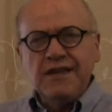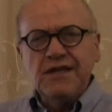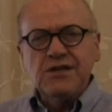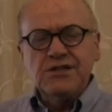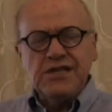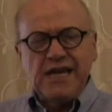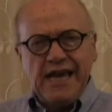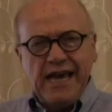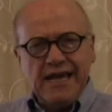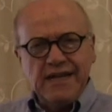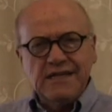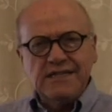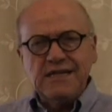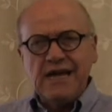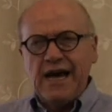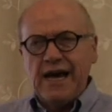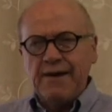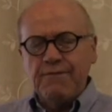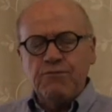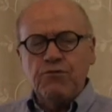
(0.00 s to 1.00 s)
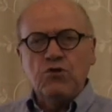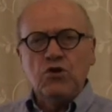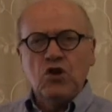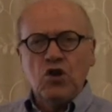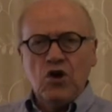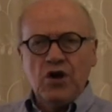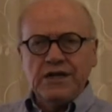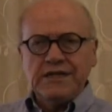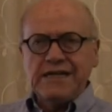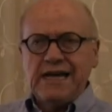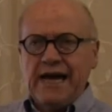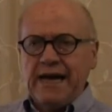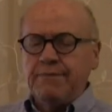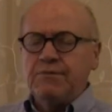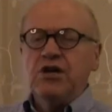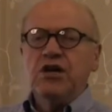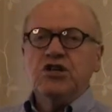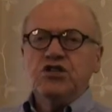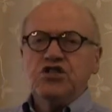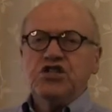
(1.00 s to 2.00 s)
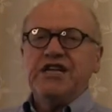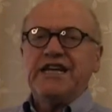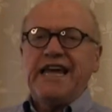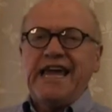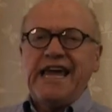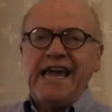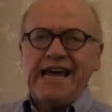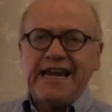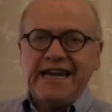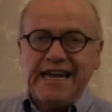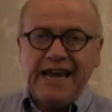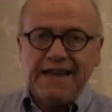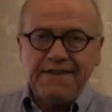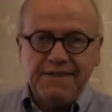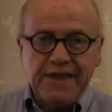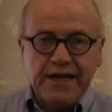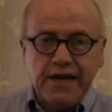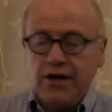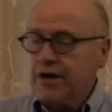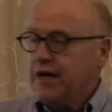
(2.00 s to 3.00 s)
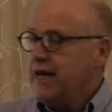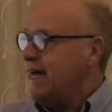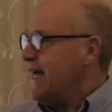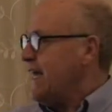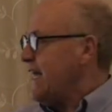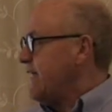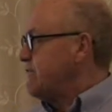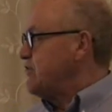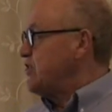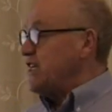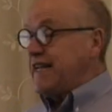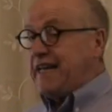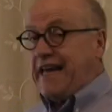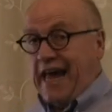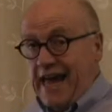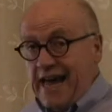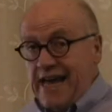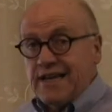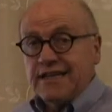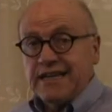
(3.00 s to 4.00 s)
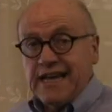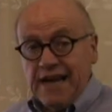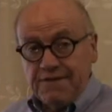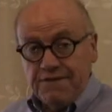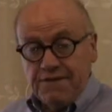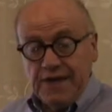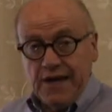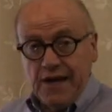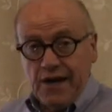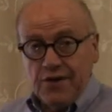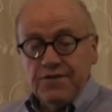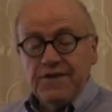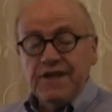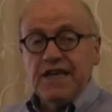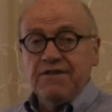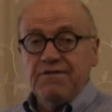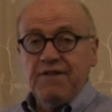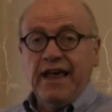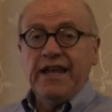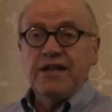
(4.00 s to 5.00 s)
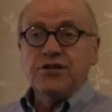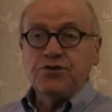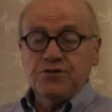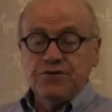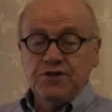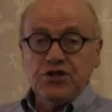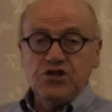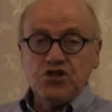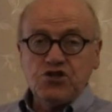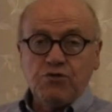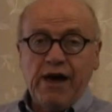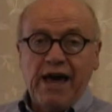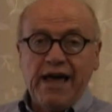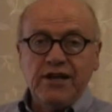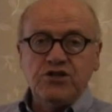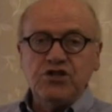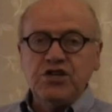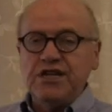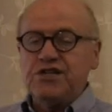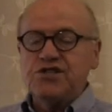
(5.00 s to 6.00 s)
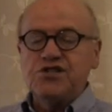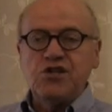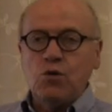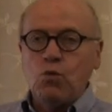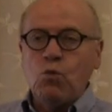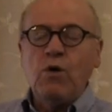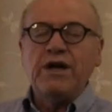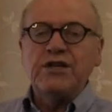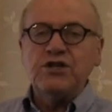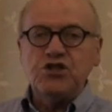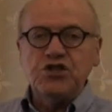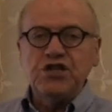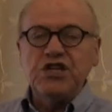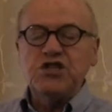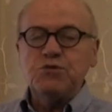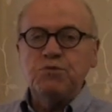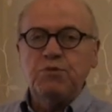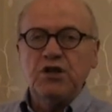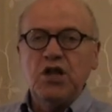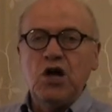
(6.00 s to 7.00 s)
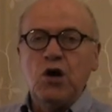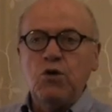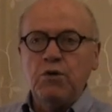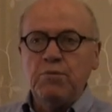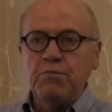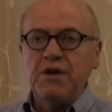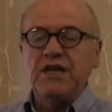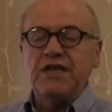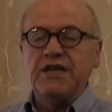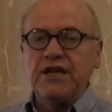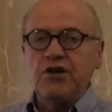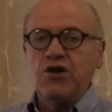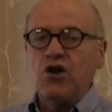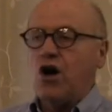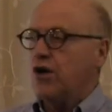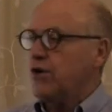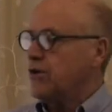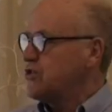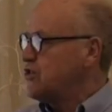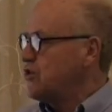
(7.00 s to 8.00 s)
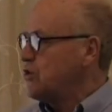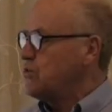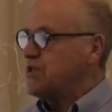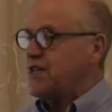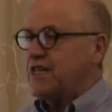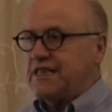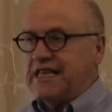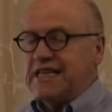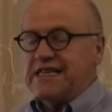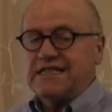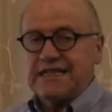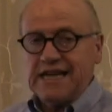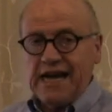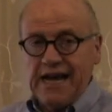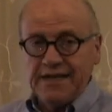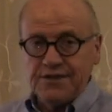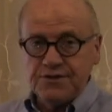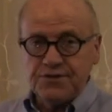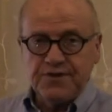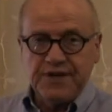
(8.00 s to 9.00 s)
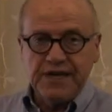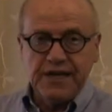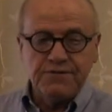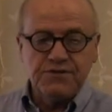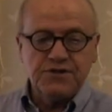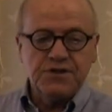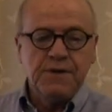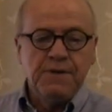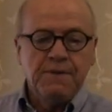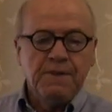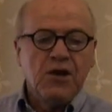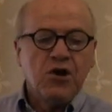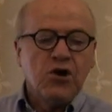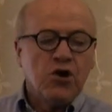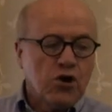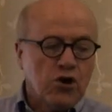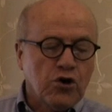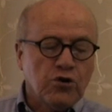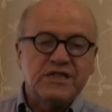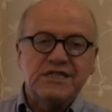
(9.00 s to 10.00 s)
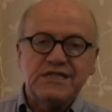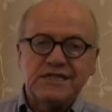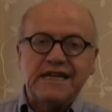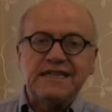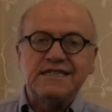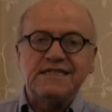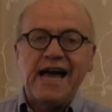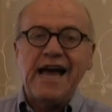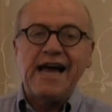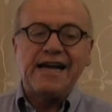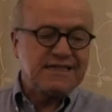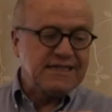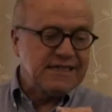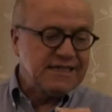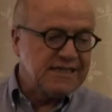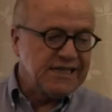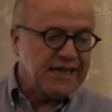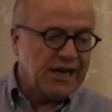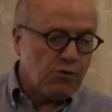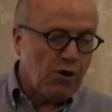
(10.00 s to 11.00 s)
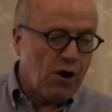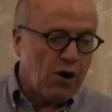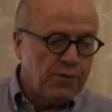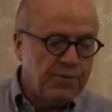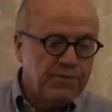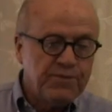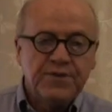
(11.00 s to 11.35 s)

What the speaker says: this ahead of time for a long time, she can't get there. If she can get there, the advantage of this strategy is that once she's below $1 million using these kinds of gifts, her estate tax is zero.